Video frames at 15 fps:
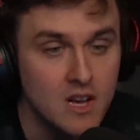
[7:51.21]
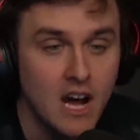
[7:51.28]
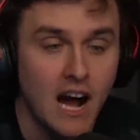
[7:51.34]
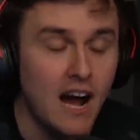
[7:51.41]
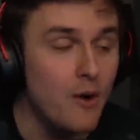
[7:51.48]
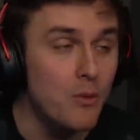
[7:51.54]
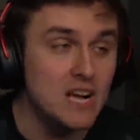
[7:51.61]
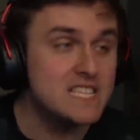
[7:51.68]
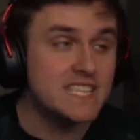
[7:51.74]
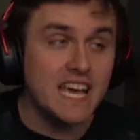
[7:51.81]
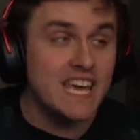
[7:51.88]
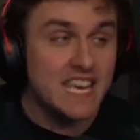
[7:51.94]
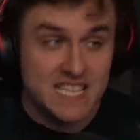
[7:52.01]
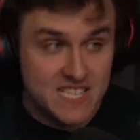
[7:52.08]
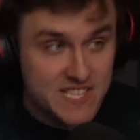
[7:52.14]
Uh, once I
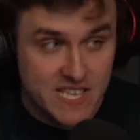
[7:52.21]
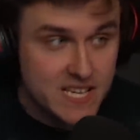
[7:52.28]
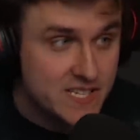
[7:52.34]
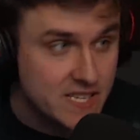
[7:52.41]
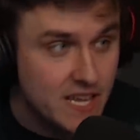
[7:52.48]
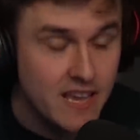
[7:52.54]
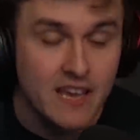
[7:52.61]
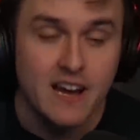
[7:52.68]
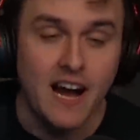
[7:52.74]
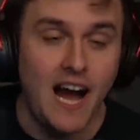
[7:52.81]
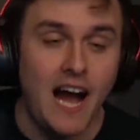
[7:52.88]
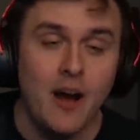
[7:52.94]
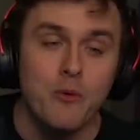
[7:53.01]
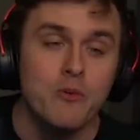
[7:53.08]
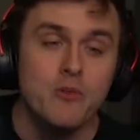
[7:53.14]
hit 60,
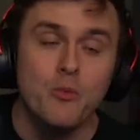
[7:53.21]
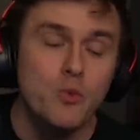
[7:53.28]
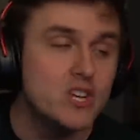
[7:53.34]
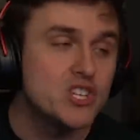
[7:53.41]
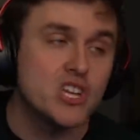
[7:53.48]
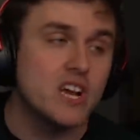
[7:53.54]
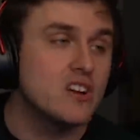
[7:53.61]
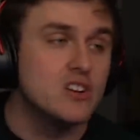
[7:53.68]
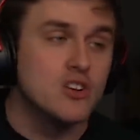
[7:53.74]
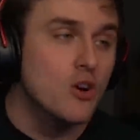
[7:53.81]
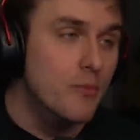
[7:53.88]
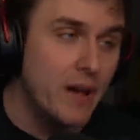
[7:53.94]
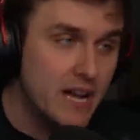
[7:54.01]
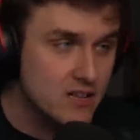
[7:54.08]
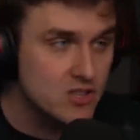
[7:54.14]
I would wish I could go
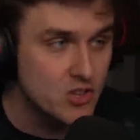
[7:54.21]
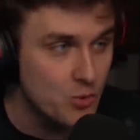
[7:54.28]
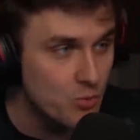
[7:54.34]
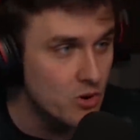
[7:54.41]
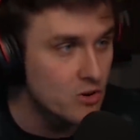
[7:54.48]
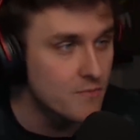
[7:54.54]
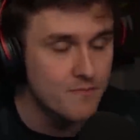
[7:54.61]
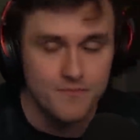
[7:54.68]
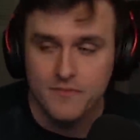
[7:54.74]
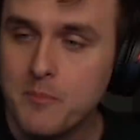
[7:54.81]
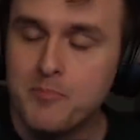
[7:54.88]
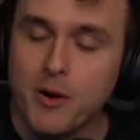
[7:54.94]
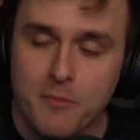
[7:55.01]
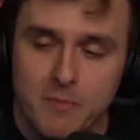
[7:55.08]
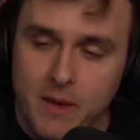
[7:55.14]
back to the womb.
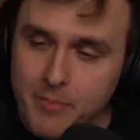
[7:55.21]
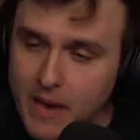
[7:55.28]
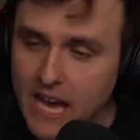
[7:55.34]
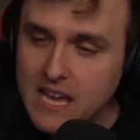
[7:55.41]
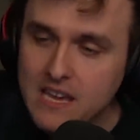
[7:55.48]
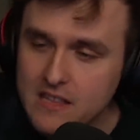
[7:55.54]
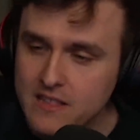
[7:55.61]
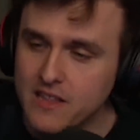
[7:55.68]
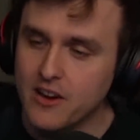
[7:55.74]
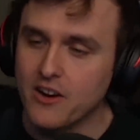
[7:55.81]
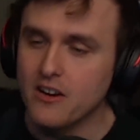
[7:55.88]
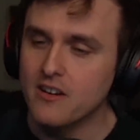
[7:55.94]
Put me back in there.